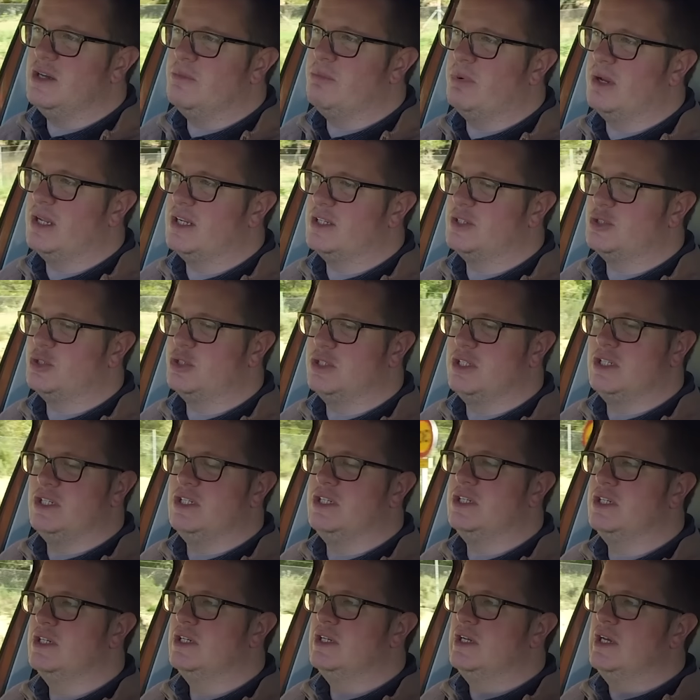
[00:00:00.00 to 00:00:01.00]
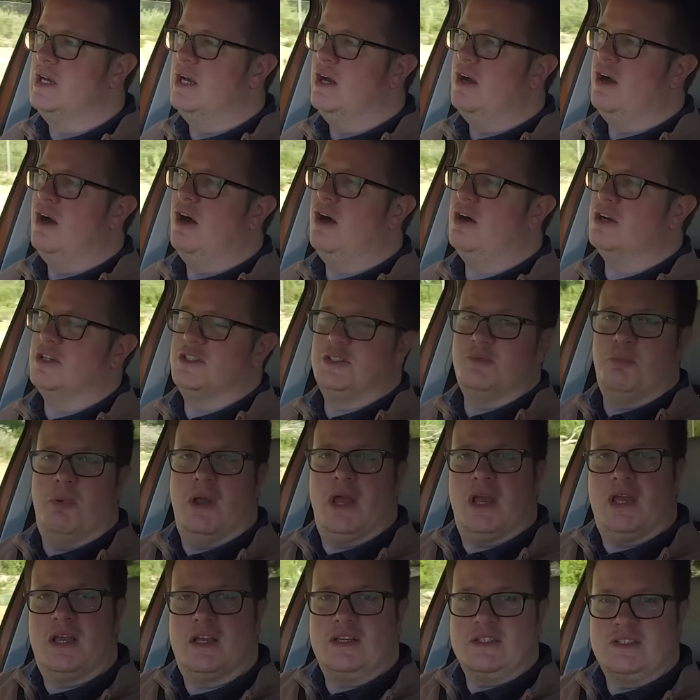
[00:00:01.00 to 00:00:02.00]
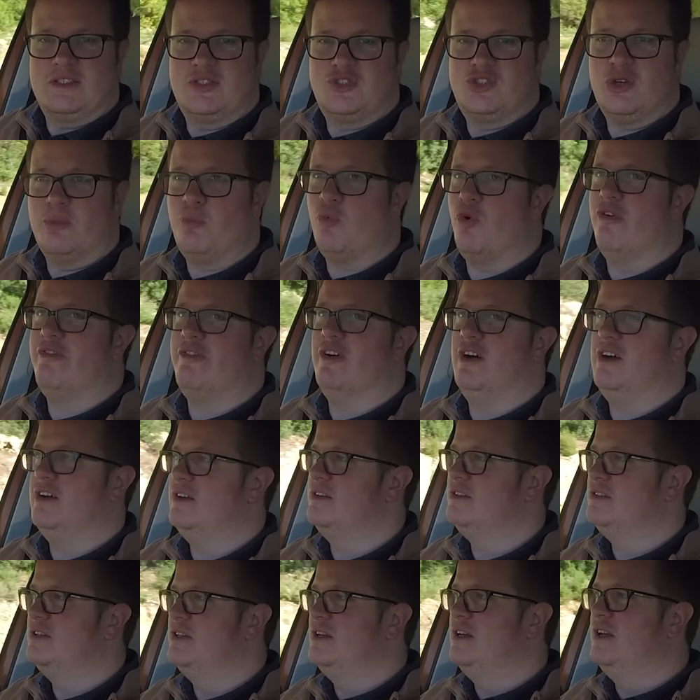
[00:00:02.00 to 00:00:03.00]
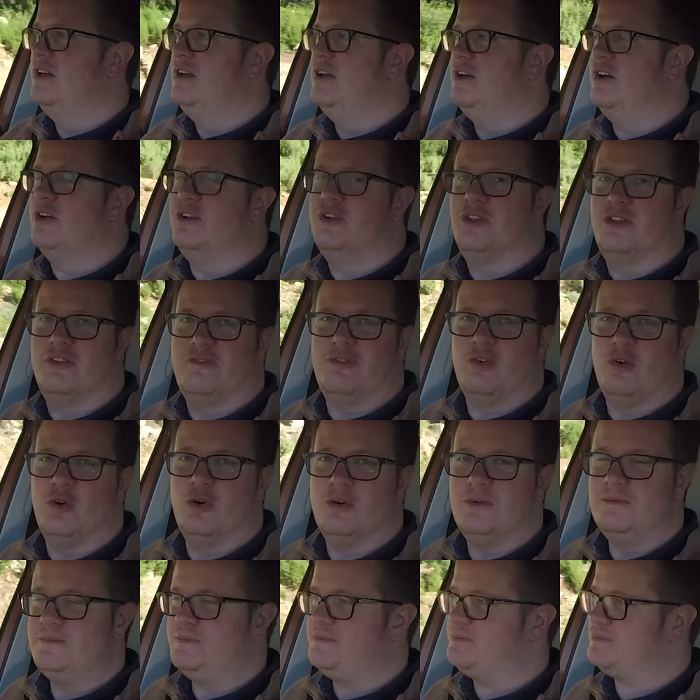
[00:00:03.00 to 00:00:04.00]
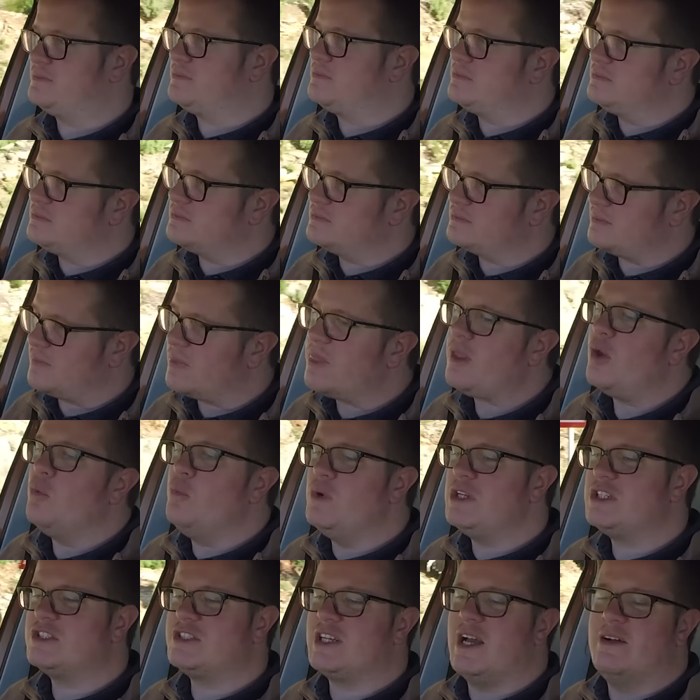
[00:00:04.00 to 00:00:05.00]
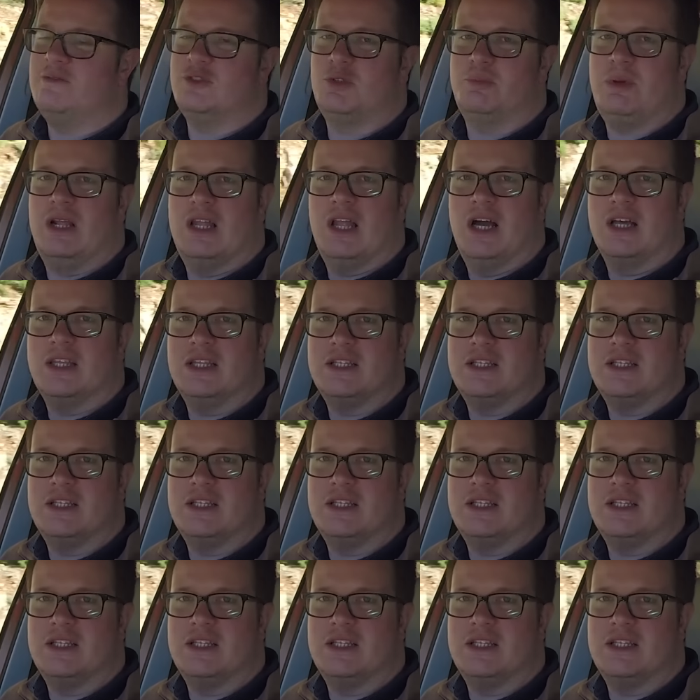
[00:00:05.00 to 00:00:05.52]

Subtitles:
obligatory high-spec subwoofer under the floor, which sounds a bit like